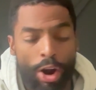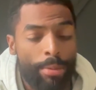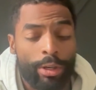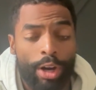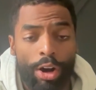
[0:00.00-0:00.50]

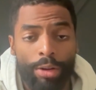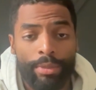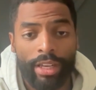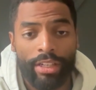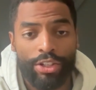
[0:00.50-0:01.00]
Auburn called
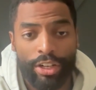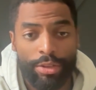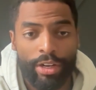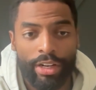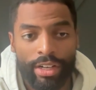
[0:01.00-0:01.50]
me, like
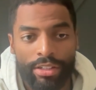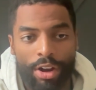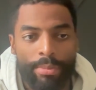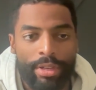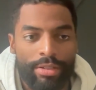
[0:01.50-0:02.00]
January. Gus
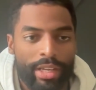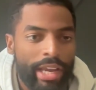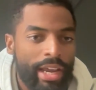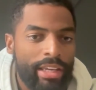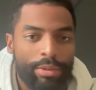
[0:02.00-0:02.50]
called me. He's
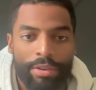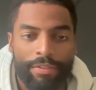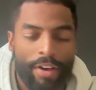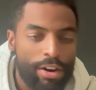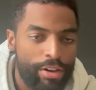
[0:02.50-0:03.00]
like, hey, like we
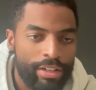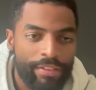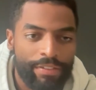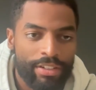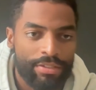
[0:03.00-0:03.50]
fired our
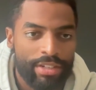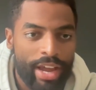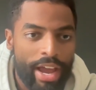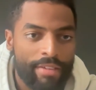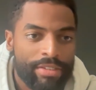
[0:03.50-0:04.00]
defensive
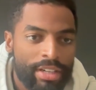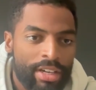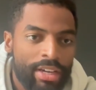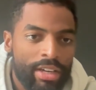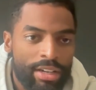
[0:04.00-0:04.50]
staff.
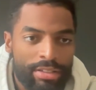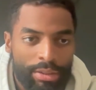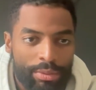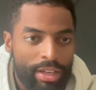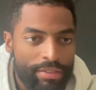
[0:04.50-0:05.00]
He's
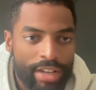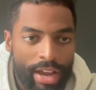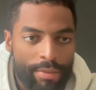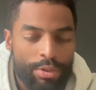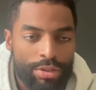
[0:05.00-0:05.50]
like, we'd love to
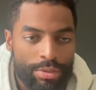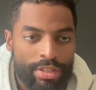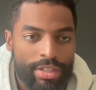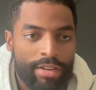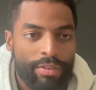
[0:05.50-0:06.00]
have you as a
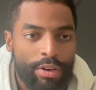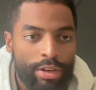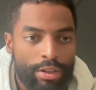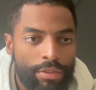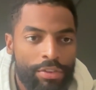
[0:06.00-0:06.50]
receiver,
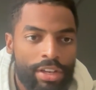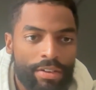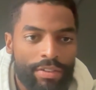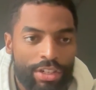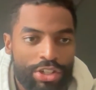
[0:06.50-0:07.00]
if you
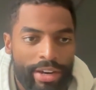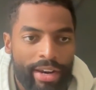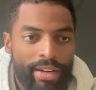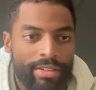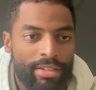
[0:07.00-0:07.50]
give us a
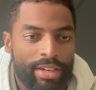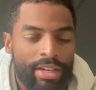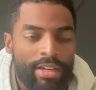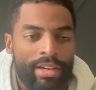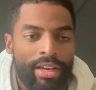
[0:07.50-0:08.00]
chance.
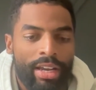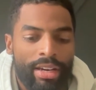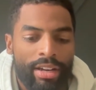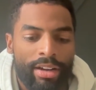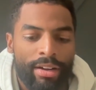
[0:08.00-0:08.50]

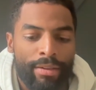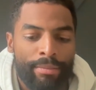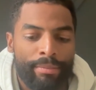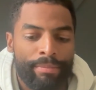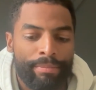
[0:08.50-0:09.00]
And
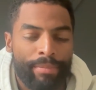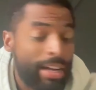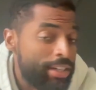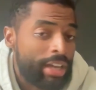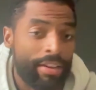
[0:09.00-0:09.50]

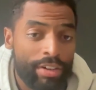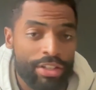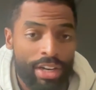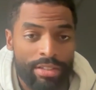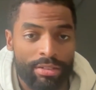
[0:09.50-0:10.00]
I just gave it a chance.